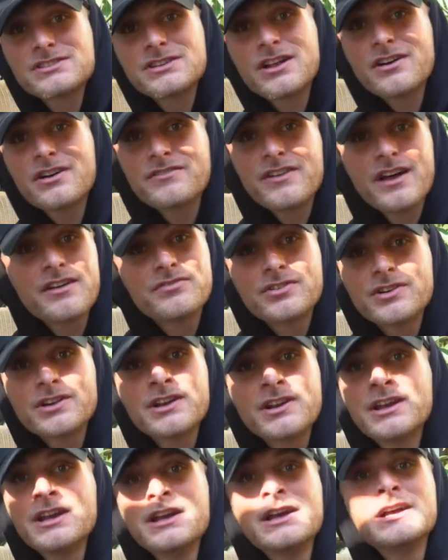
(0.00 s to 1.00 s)
love ever,
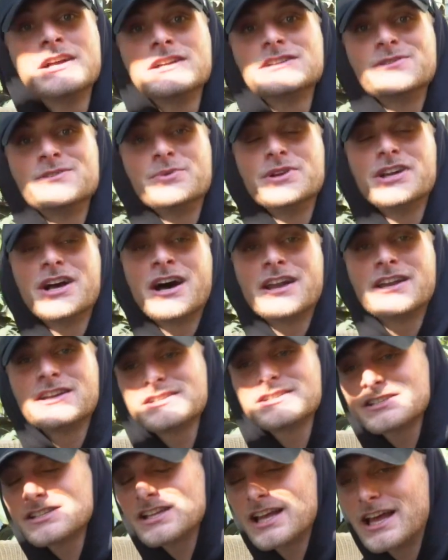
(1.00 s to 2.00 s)
to be
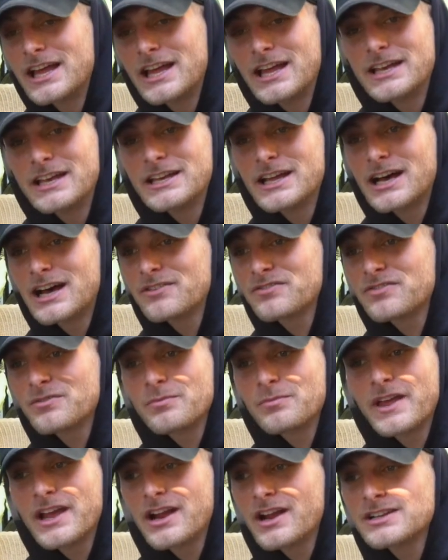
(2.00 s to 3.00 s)
honest, and from
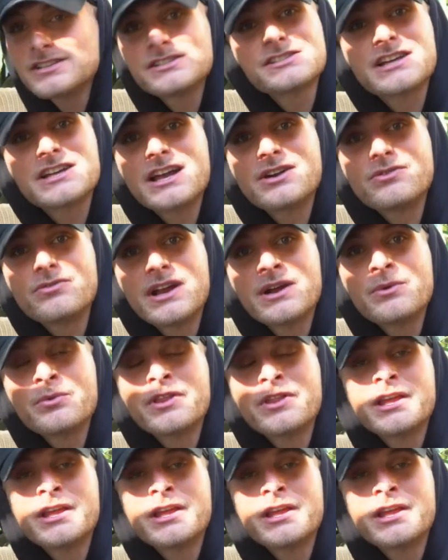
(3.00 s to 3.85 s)
there I just kind of ran with